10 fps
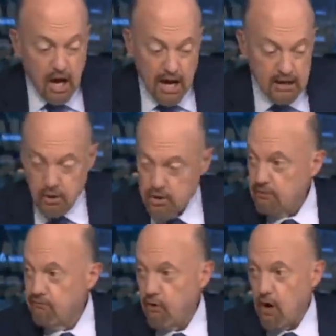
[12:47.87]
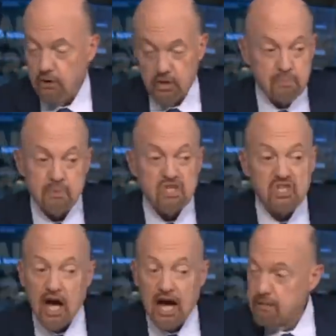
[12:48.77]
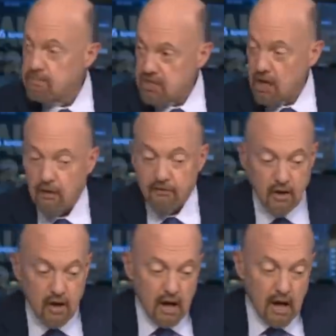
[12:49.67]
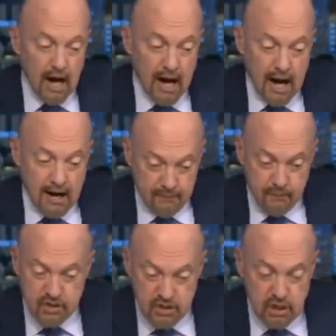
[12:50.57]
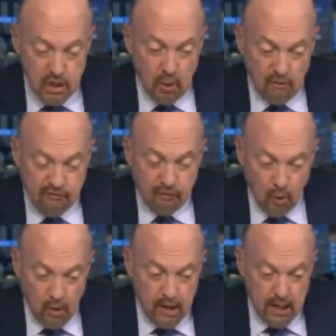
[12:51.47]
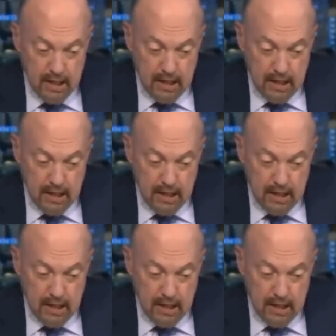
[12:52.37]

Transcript: I know Jim Farley's beside himself, uh, uh, CEO of Ford.